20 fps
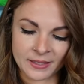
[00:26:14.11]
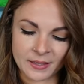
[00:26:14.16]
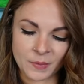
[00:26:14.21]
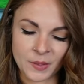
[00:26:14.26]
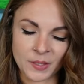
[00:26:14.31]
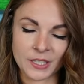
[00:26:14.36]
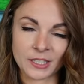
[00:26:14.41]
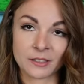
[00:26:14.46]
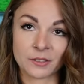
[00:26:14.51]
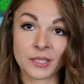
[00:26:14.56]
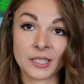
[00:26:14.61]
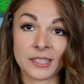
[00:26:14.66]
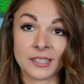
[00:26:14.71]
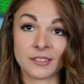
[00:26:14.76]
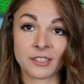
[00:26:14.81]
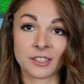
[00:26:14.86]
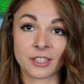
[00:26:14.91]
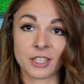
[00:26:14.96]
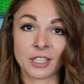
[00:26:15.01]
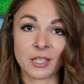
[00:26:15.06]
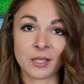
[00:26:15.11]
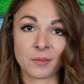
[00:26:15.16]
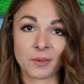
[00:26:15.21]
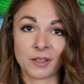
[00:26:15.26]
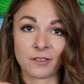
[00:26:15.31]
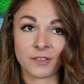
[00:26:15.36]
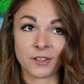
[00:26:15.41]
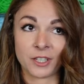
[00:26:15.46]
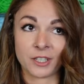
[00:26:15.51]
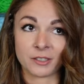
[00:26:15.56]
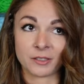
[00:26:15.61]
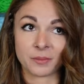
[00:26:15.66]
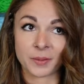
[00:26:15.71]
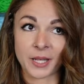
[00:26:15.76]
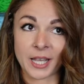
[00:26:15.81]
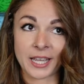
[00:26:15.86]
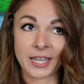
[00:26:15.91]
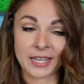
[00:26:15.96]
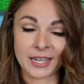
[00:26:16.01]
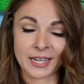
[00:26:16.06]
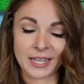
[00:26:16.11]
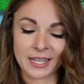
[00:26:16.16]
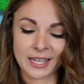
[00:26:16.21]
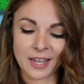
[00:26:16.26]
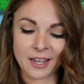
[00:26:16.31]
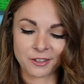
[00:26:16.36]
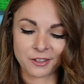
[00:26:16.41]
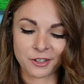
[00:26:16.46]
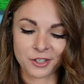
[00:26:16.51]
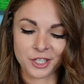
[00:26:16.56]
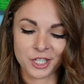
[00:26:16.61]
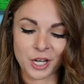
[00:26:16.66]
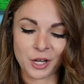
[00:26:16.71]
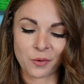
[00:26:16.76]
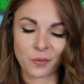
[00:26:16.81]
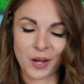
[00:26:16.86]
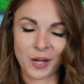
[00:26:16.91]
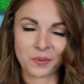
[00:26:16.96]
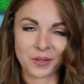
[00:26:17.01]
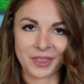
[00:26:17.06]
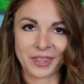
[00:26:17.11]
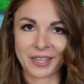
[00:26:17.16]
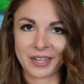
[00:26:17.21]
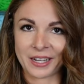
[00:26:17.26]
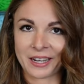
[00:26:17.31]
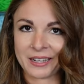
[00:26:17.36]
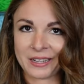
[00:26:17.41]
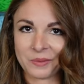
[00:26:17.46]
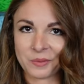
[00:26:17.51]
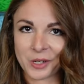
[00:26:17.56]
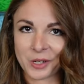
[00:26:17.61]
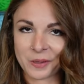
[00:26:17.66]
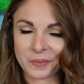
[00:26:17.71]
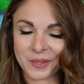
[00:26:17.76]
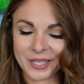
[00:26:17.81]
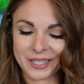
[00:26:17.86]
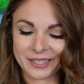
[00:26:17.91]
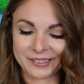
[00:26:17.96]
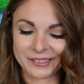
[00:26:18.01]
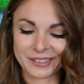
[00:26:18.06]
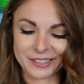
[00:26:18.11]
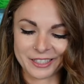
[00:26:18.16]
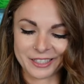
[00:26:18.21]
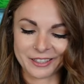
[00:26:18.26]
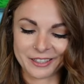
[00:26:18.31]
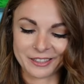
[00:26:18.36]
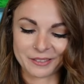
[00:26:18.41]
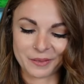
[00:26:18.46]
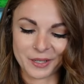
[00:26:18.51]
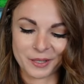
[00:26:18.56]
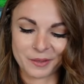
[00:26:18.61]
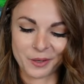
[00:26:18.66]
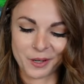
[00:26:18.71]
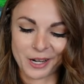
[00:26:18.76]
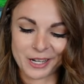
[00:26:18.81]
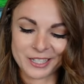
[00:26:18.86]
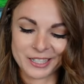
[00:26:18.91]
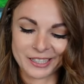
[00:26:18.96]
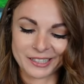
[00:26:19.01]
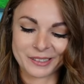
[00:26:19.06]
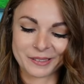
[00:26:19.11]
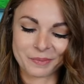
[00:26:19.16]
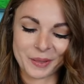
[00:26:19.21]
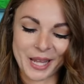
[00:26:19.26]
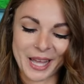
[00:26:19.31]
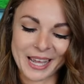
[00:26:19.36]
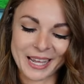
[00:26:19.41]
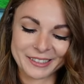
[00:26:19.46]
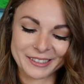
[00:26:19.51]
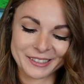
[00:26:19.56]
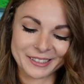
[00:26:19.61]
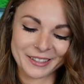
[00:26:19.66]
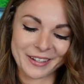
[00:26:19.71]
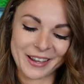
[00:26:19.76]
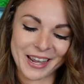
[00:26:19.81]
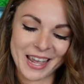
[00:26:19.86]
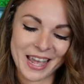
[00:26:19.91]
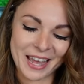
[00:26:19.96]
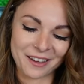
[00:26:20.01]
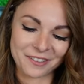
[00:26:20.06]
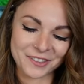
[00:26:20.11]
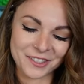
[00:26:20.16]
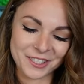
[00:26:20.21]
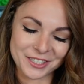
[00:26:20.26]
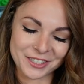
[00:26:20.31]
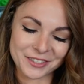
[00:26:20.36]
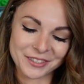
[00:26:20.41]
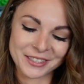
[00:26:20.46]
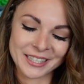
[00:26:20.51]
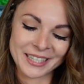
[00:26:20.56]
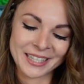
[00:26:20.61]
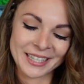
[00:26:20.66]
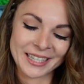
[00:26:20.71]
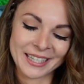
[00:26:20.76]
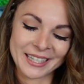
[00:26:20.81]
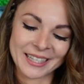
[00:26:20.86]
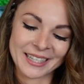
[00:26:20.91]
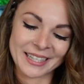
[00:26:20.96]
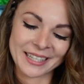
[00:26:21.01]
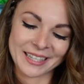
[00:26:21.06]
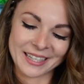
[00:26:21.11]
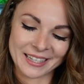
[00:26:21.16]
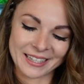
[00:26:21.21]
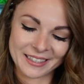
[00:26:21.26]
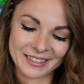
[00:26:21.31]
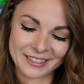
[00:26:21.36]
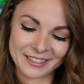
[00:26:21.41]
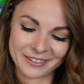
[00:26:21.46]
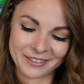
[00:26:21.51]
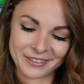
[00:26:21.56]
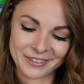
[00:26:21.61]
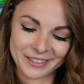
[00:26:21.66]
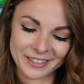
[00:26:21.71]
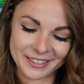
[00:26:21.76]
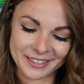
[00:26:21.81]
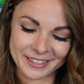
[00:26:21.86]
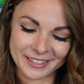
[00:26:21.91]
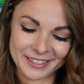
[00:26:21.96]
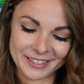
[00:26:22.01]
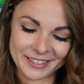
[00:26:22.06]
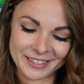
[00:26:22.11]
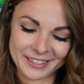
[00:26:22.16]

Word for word: But this one is turning my fingers black and I can't crochet white with it anymore because it turns my projects black. So I have to get a new hook.